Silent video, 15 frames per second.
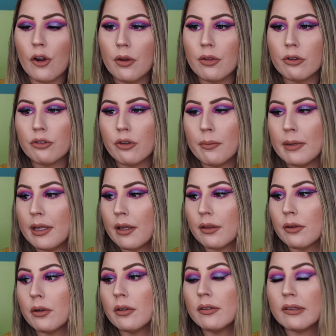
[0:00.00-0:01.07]
Are there so many
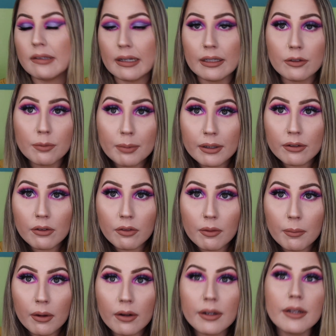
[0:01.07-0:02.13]
other setting sprays on the
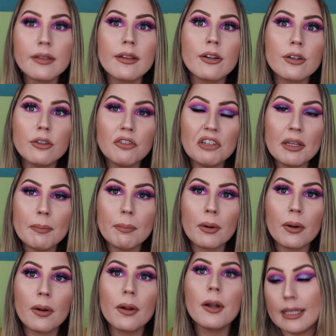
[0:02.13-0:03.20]
market that are cheaper?